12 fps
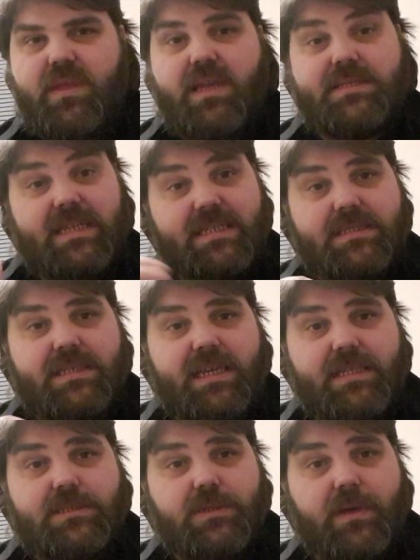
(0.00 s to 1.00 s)
He's added
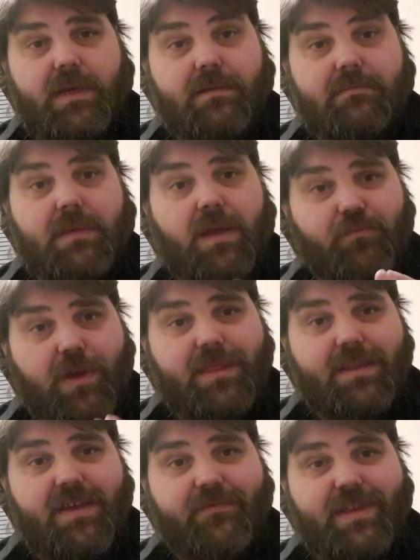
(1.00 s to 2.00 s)
tea to it, and
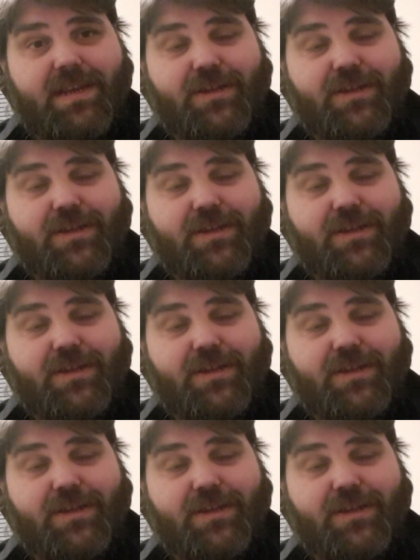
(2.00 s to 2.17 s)
rather lovely